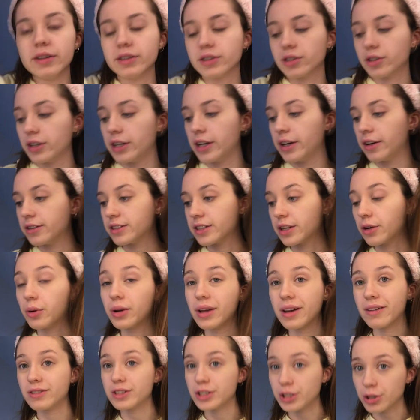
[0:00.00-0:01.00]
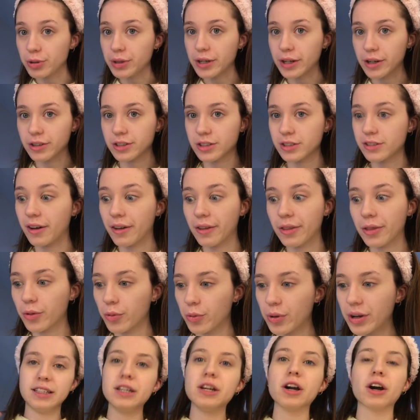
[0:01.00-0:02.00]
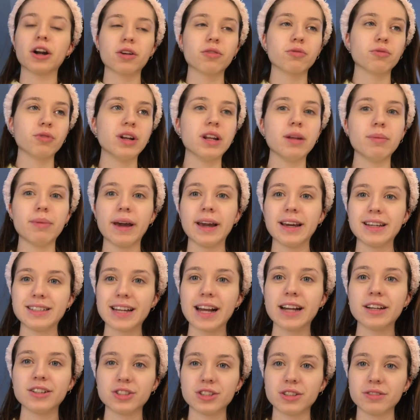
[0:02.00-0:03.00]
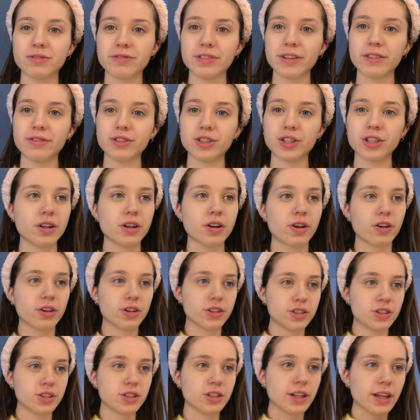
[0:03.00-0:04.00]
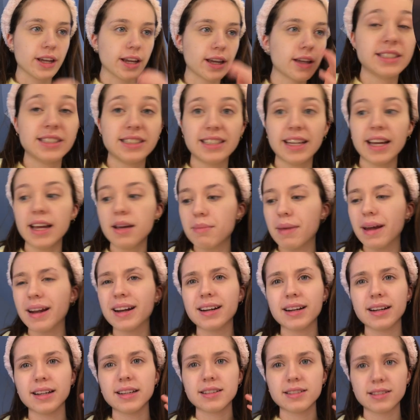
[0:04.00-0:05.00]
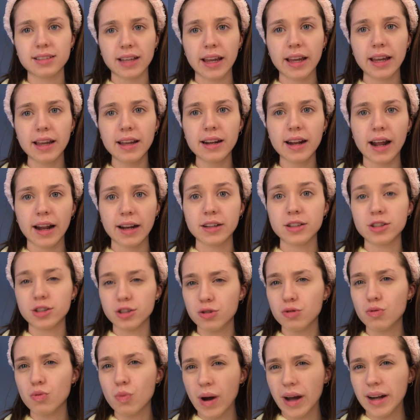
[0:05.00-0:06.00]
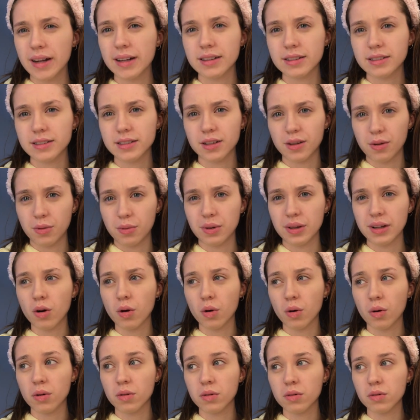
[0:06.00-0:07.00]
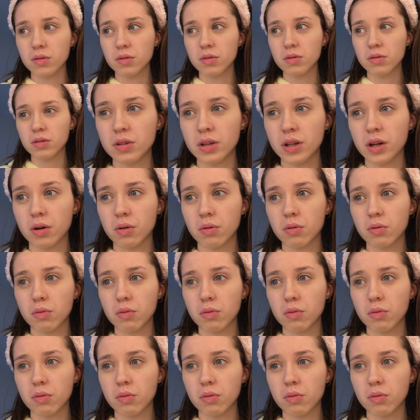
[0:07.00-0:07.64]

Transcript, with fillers: cert year is I only have two years, not three. You gotta really pay attention in fifth year in order to like stay mentally sane and do well in school or you know,